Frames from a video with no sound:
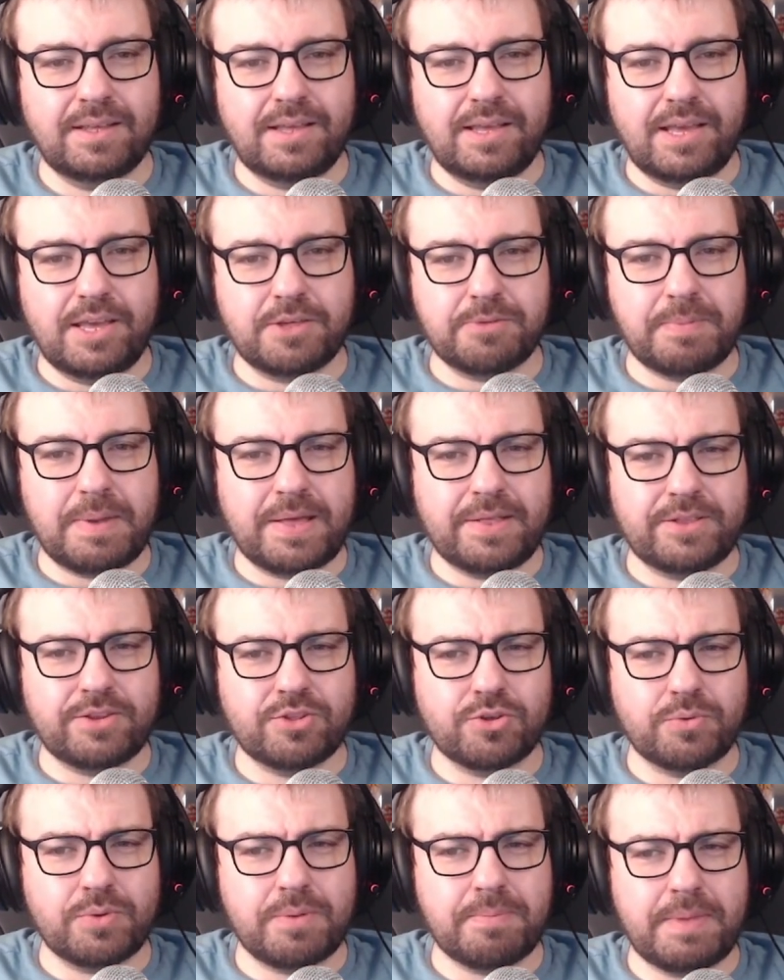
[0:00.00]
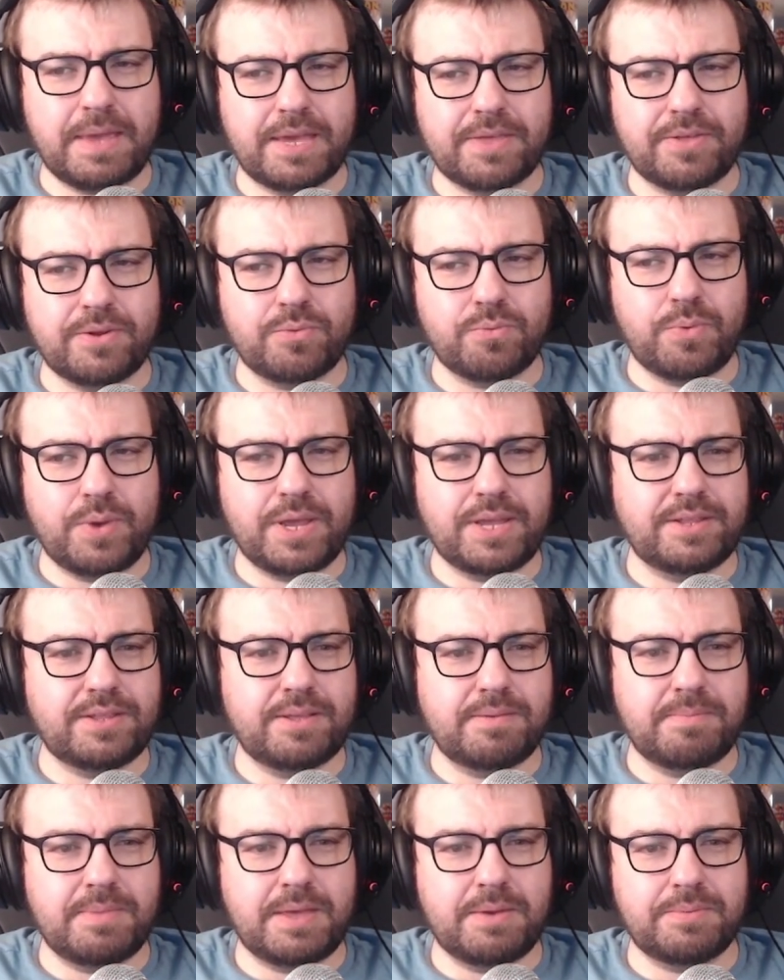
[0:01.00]
As Mal and Zoe make their way to
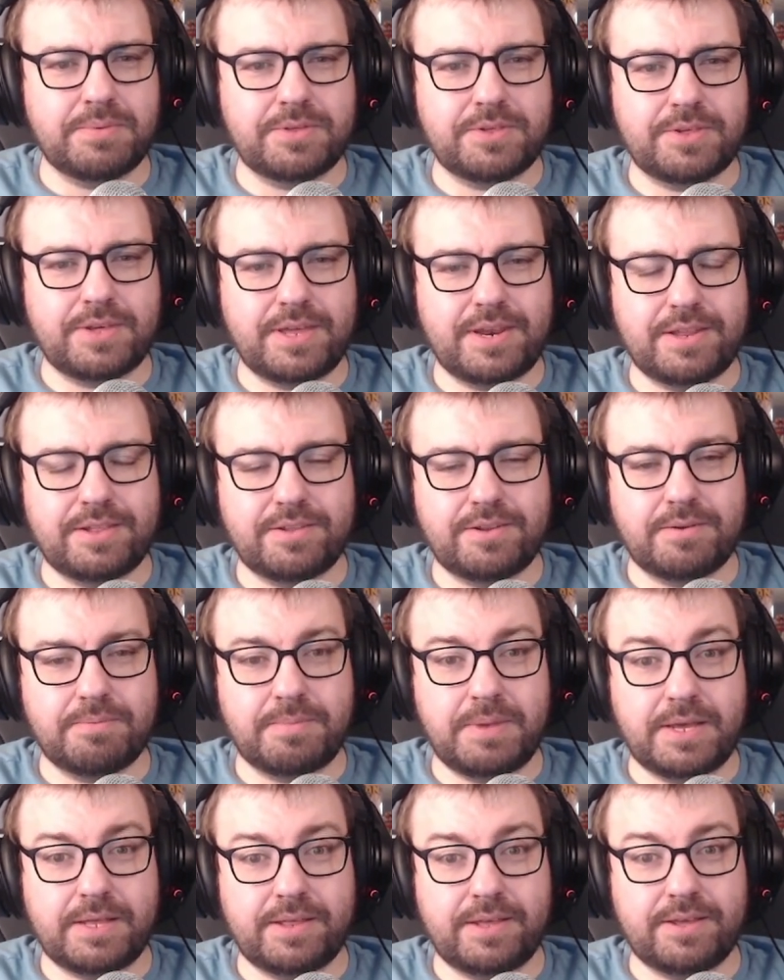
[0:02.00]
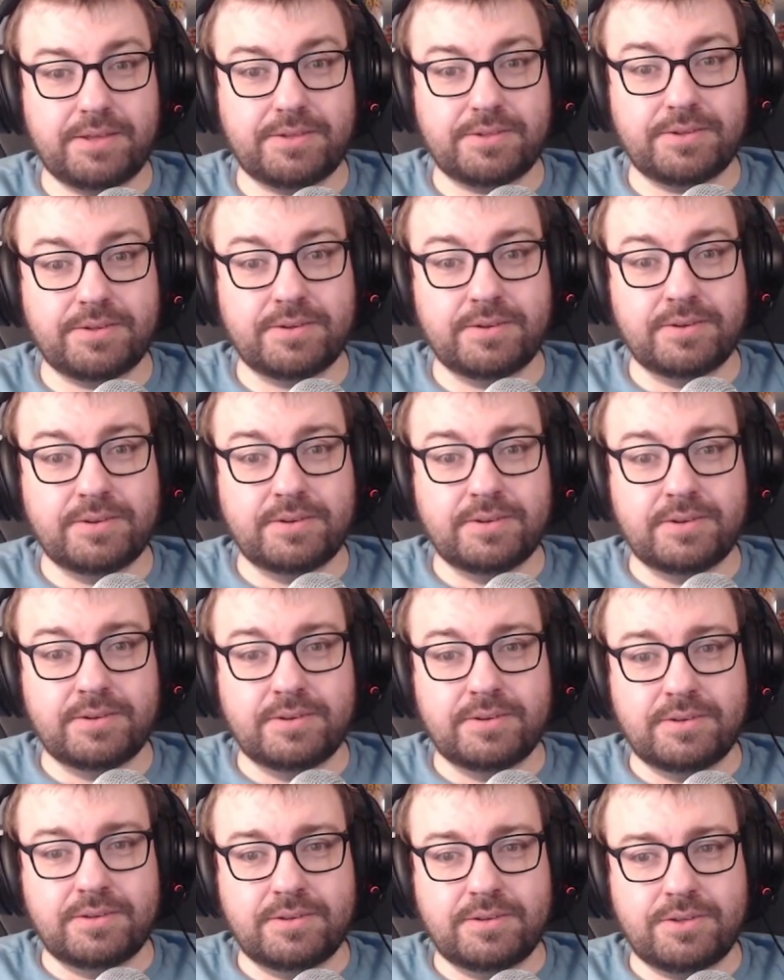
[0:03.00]
meet with Senator Melies,
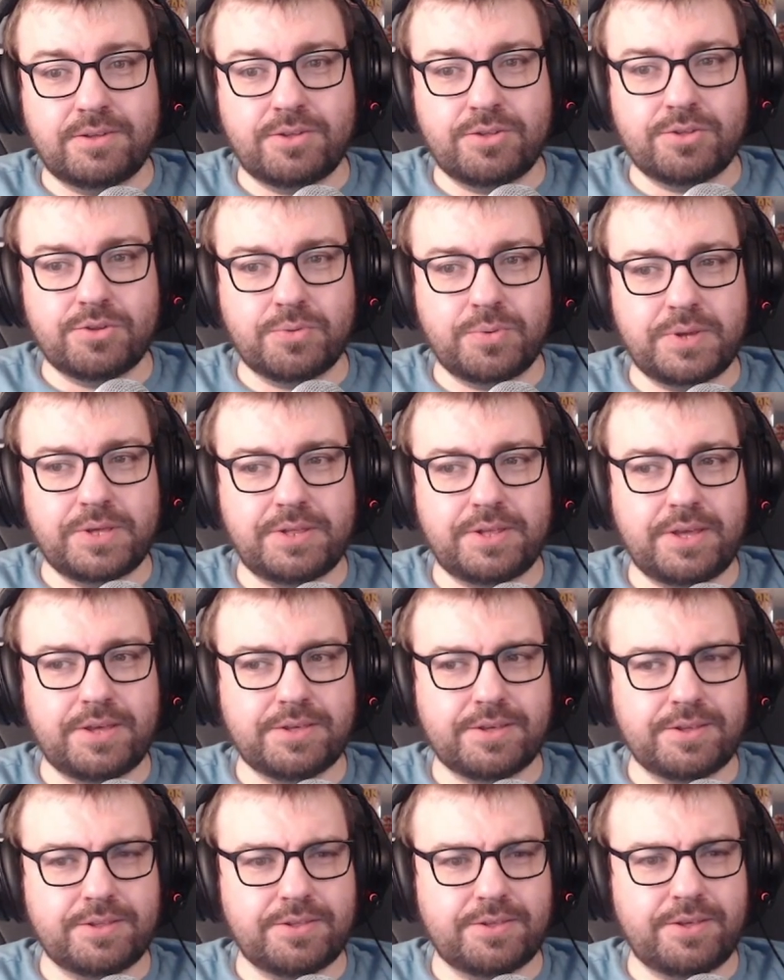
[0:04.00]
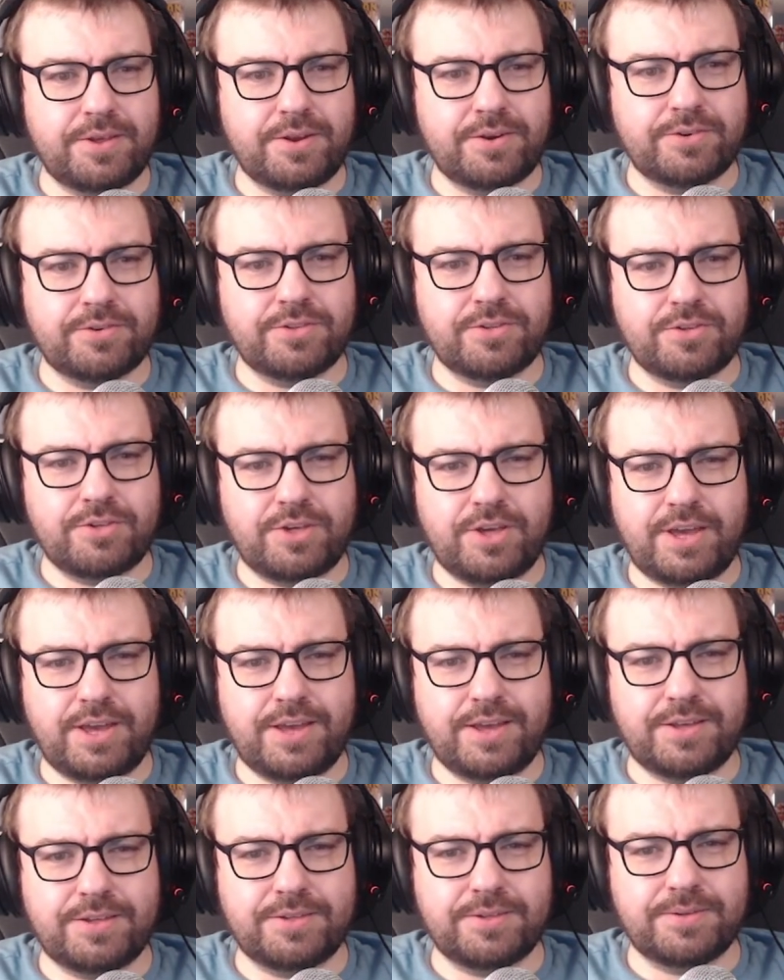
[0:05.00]
Zoe states concerns that she
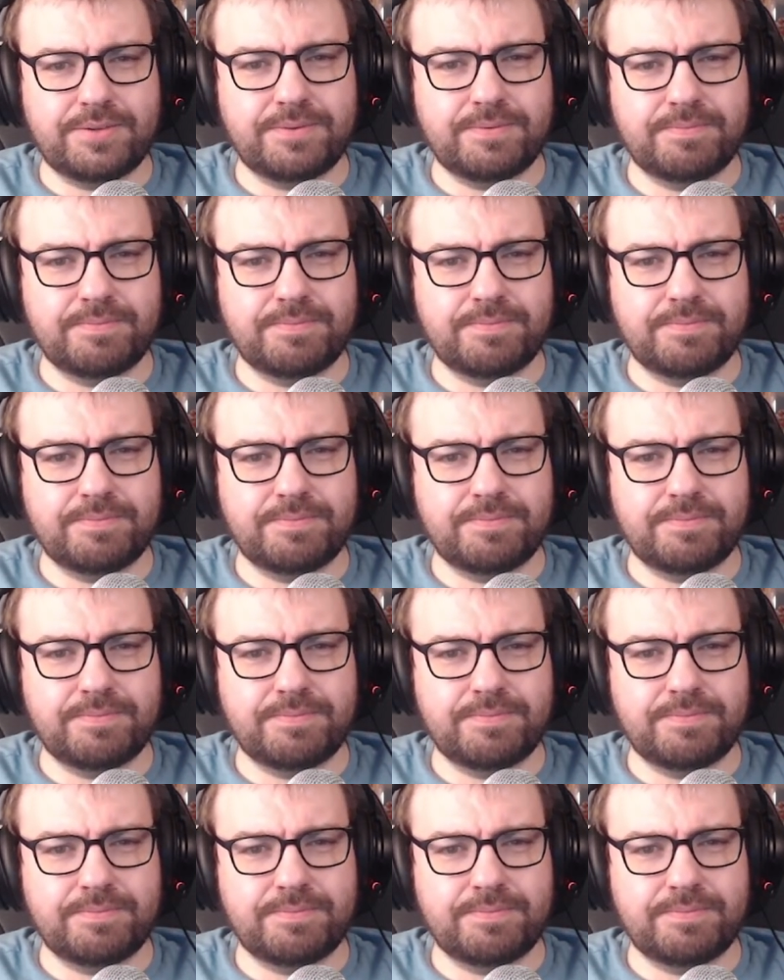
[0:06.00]
has.